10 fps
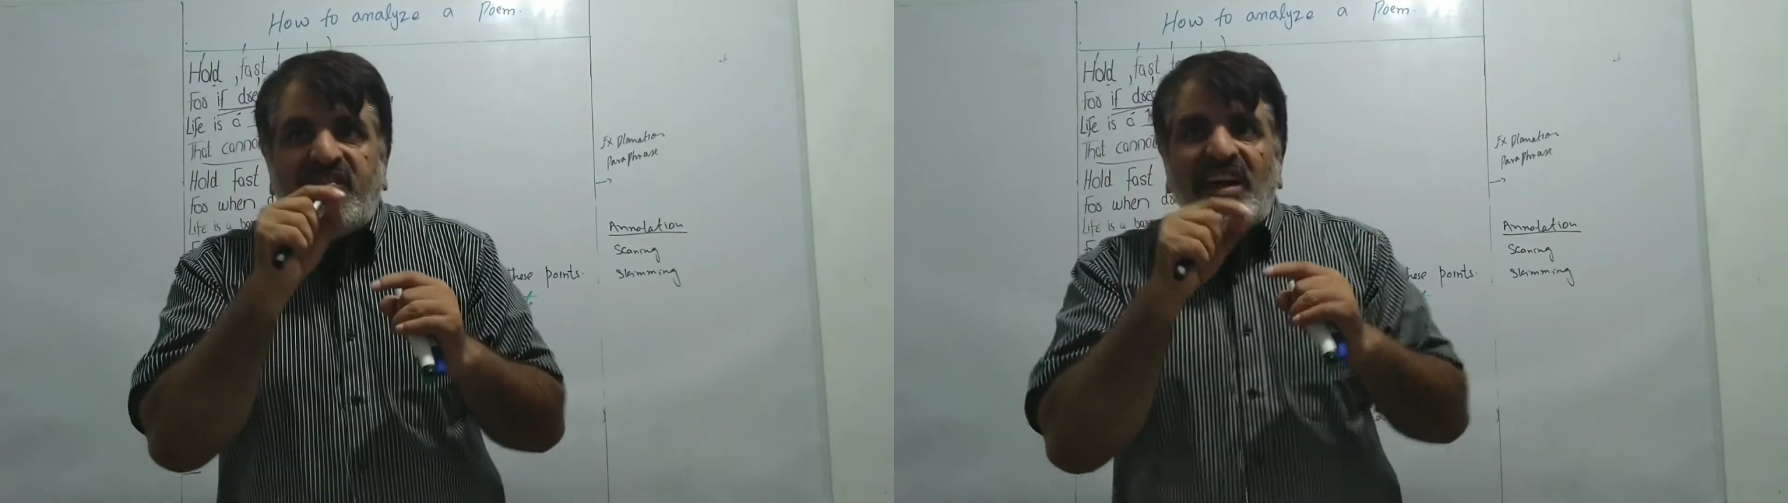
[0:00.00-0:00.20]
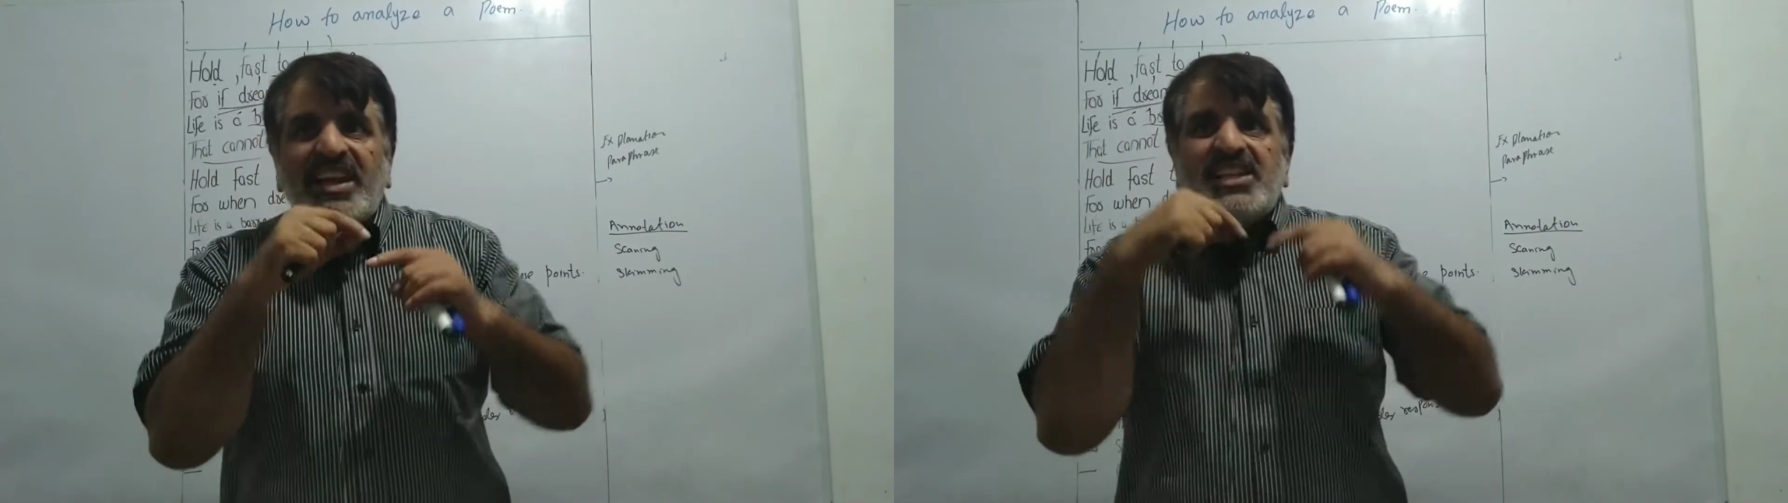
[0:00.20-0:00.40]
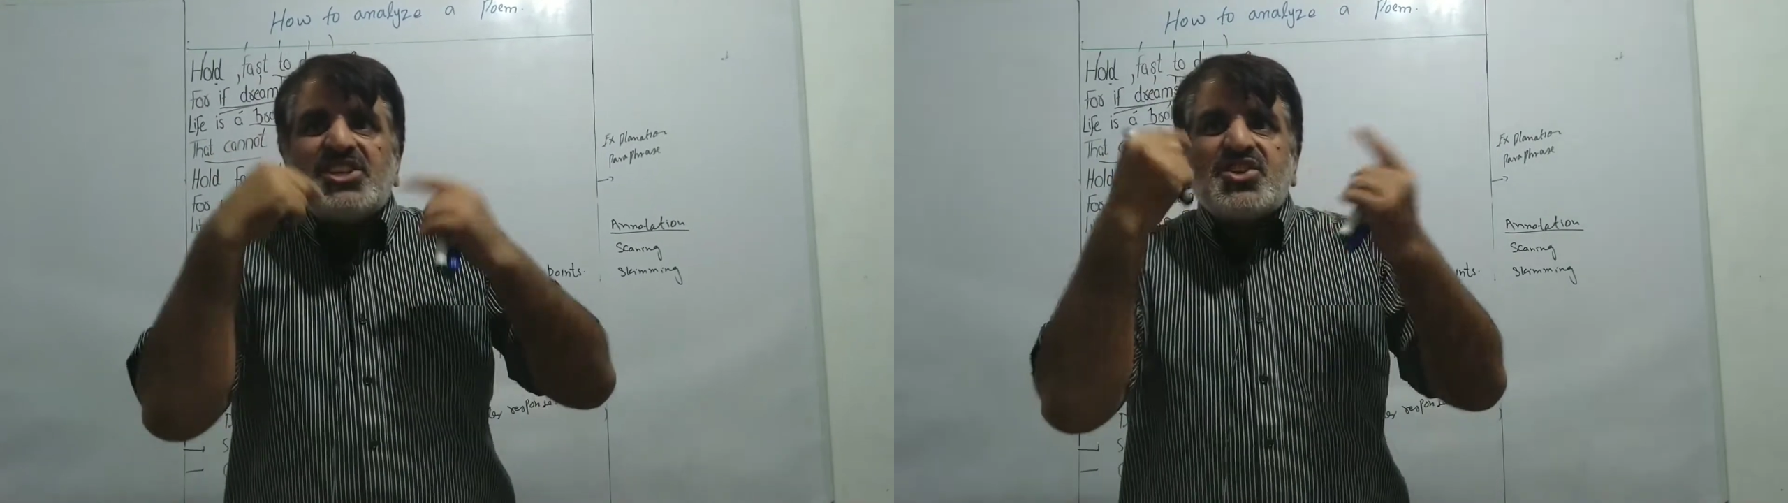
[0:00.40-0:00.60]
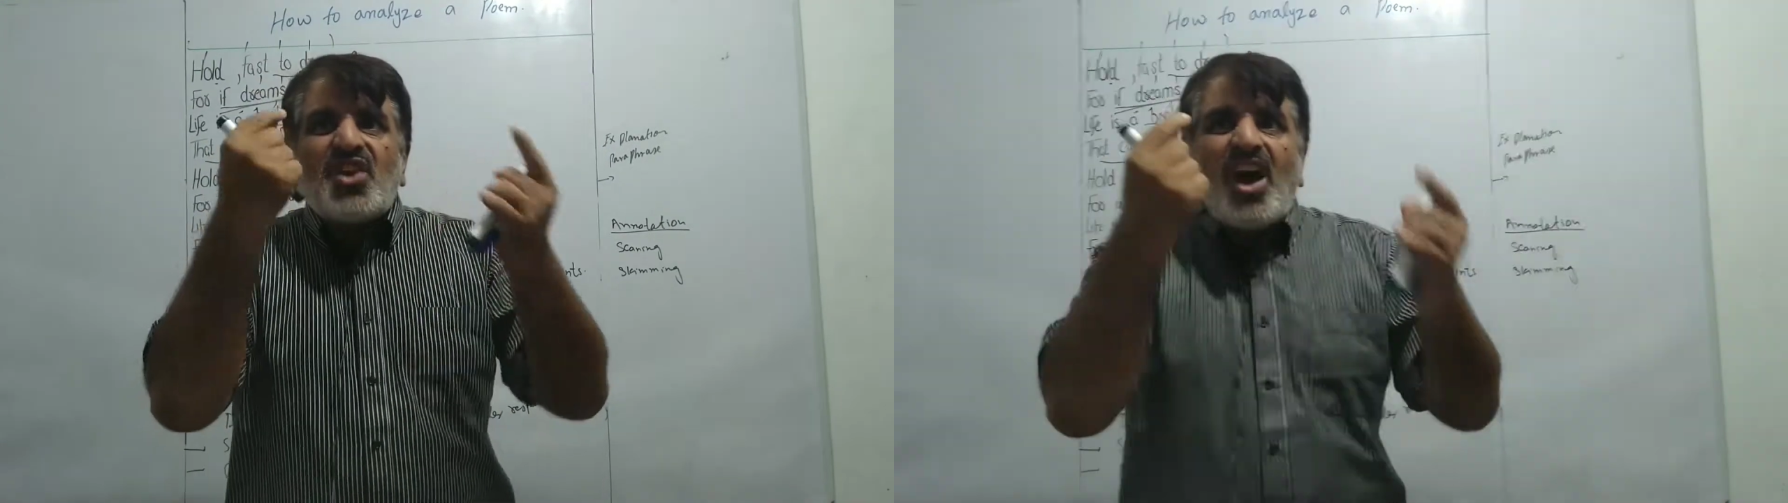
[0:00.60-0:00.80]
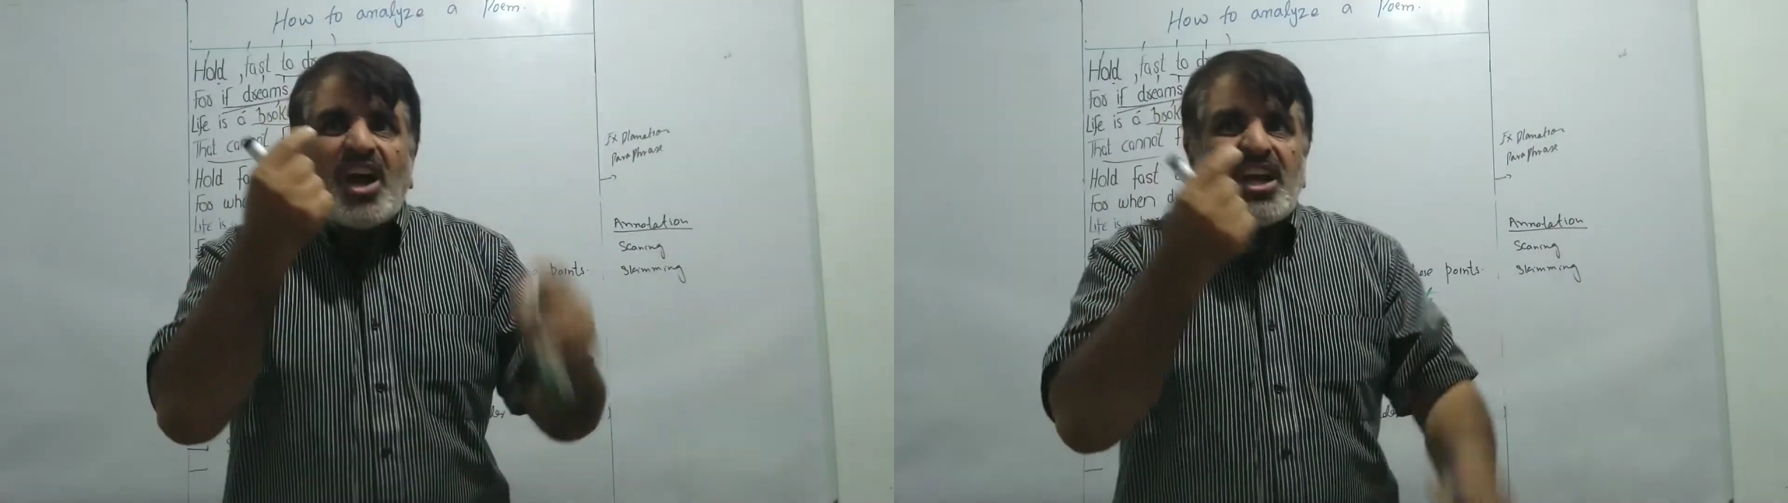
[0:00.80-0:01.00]
very
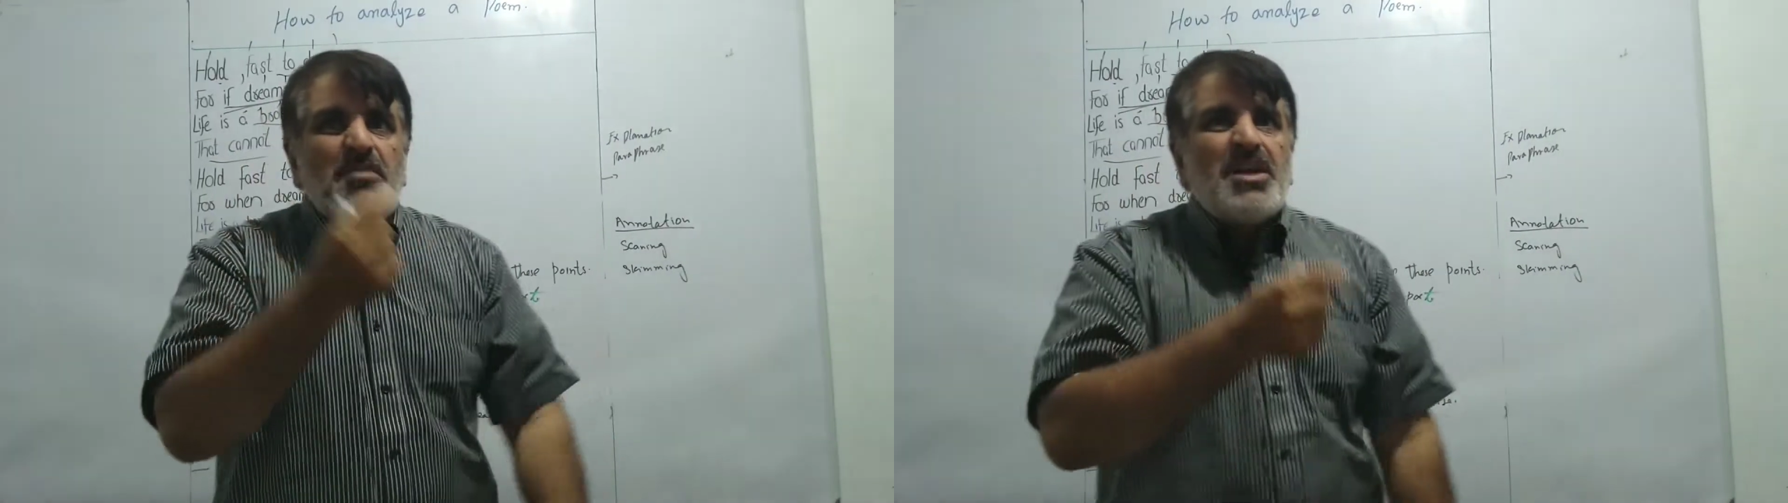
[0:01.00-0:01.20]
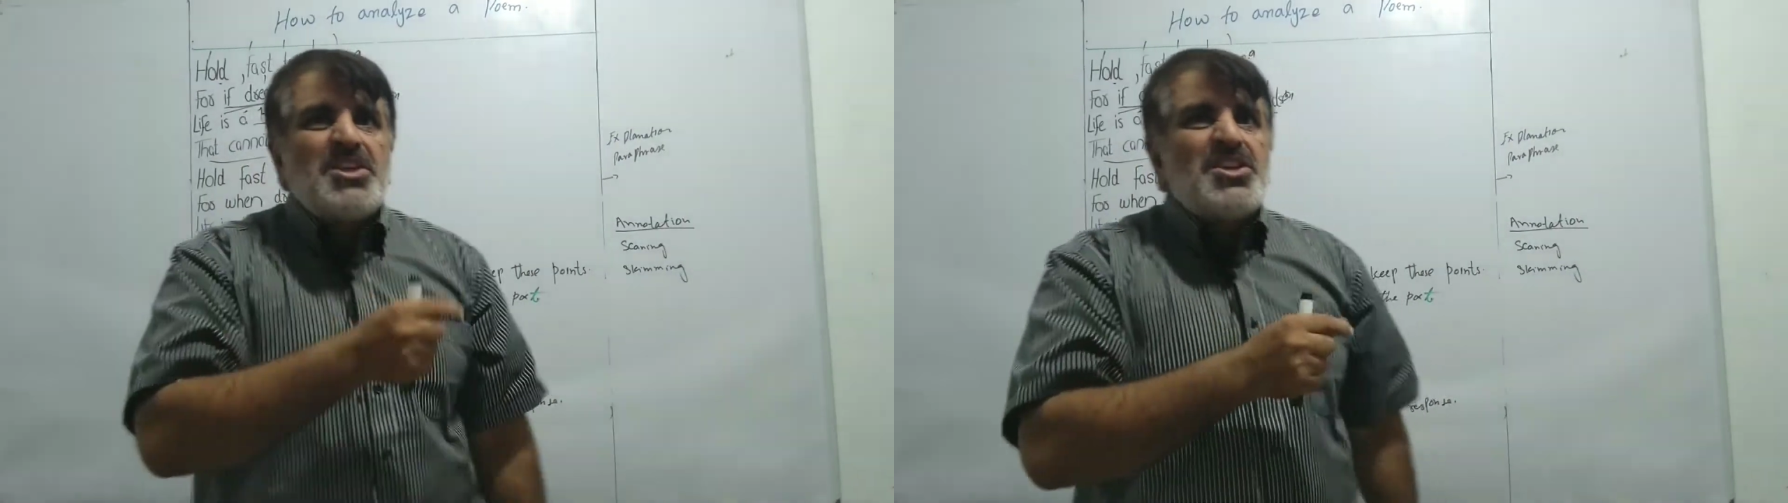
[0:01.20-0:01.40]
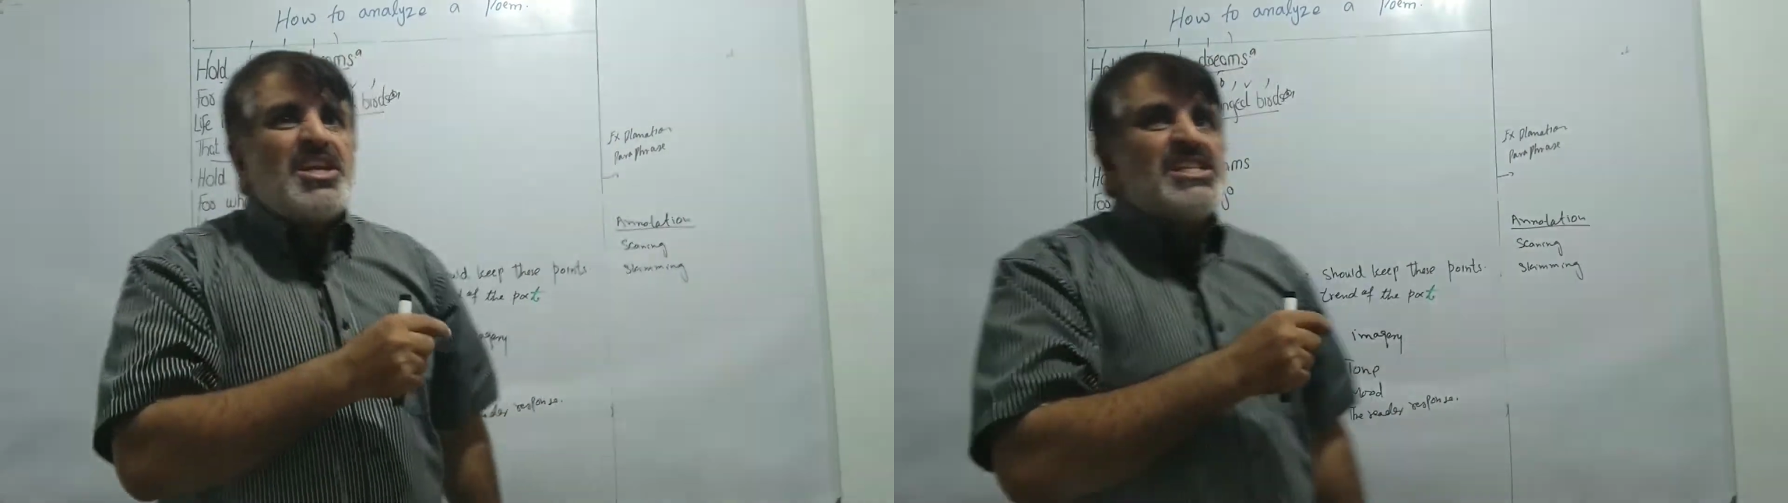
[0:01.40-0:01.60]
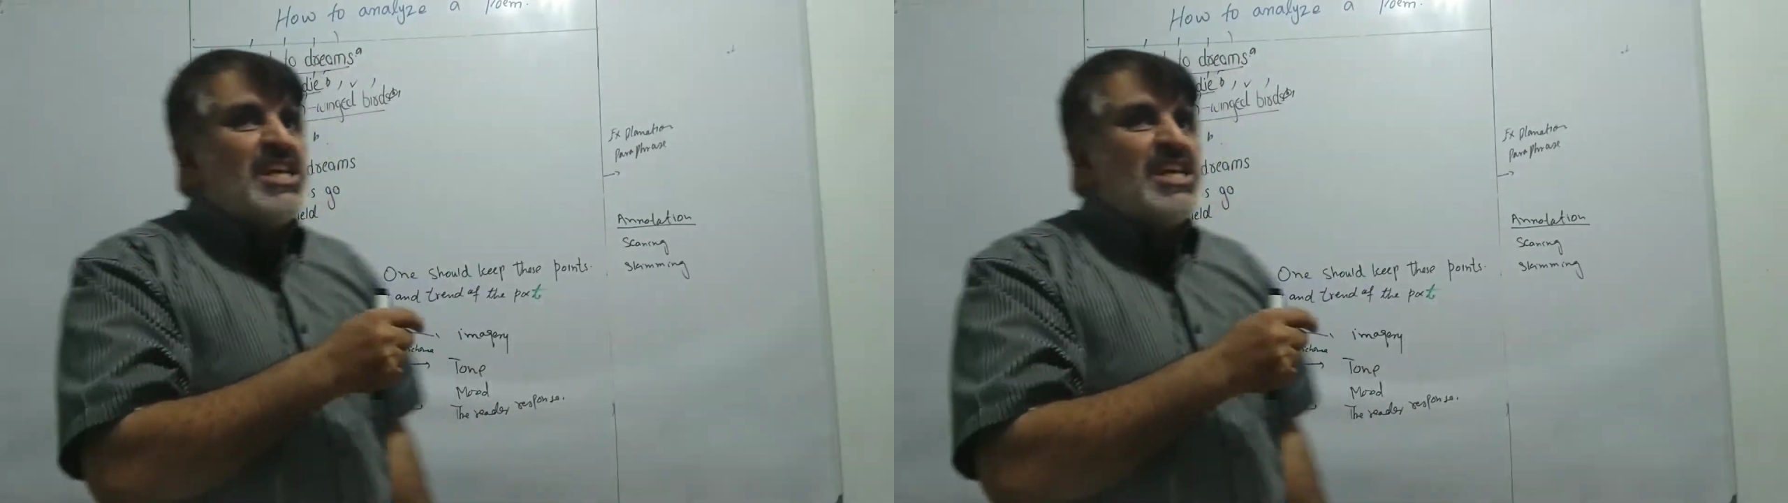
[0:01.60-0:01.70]
strong imagery is